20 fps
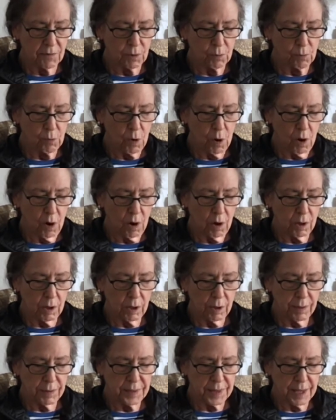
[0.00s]
a
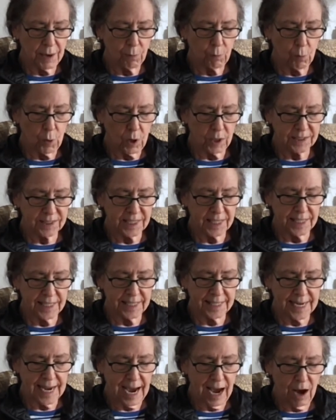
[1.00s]
wall, that wants
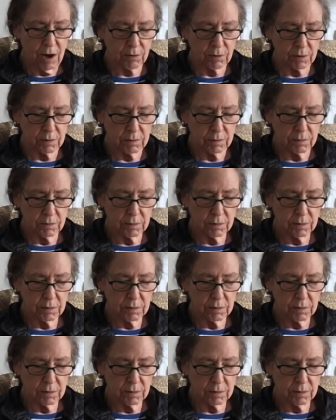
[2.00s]
it down.